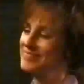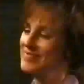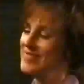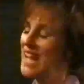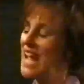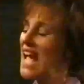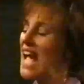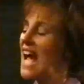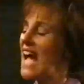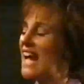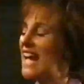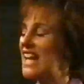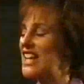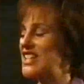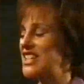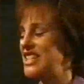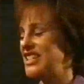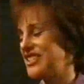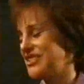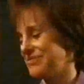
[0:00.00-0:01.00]
I got a
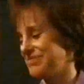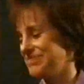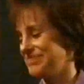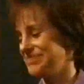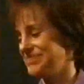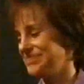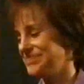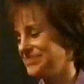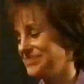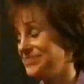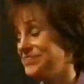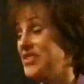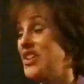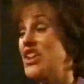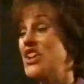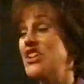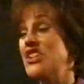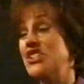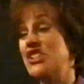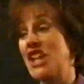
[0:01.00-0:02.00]

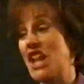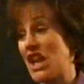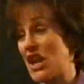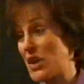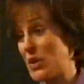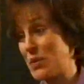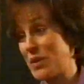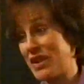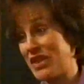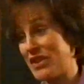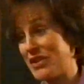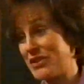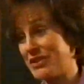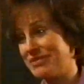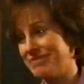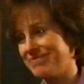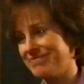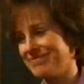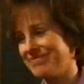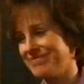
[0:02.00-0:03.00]
deal. Should I go with you?
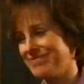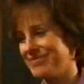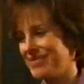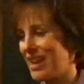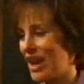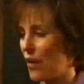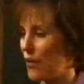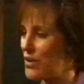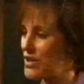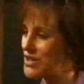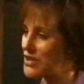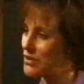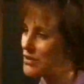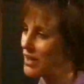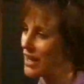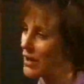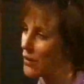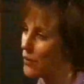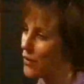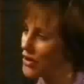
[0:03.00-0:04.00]
I always do
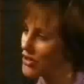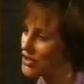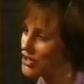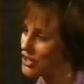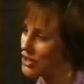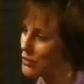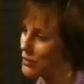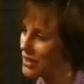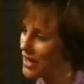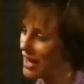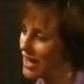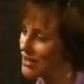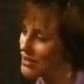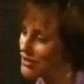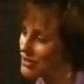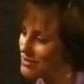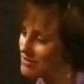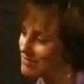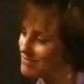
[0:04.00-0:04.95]
like watching you in action.